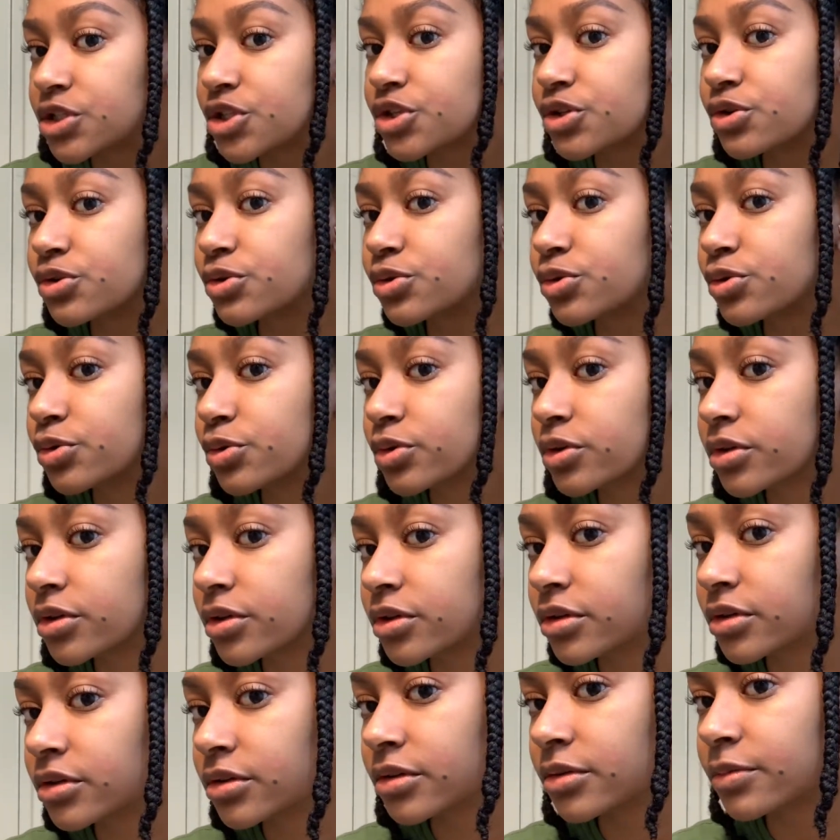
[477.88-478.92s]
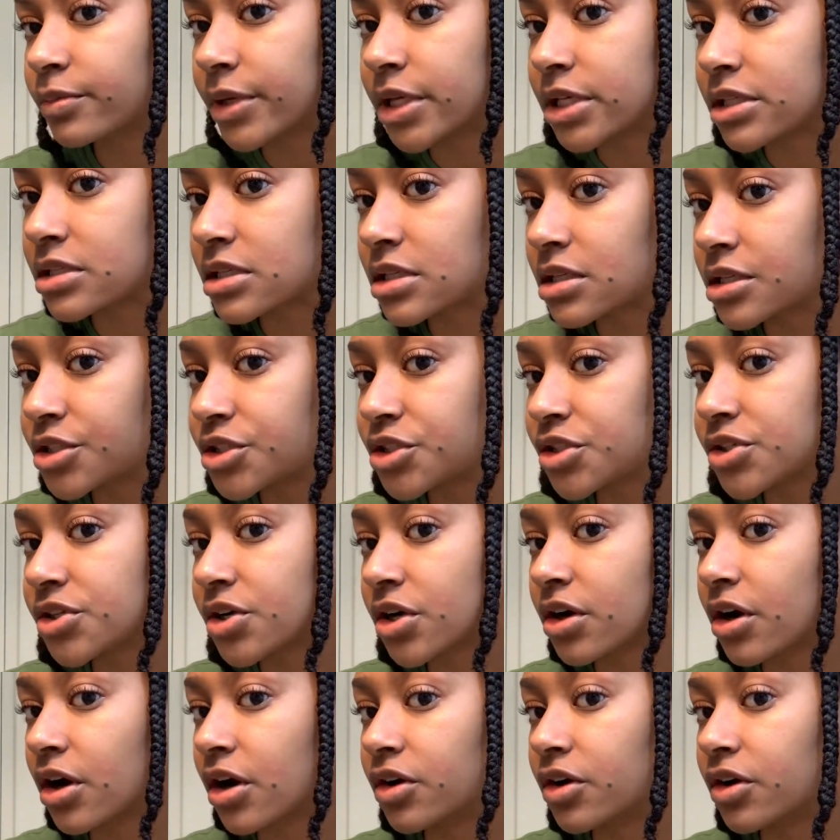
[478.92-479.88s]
to basically just start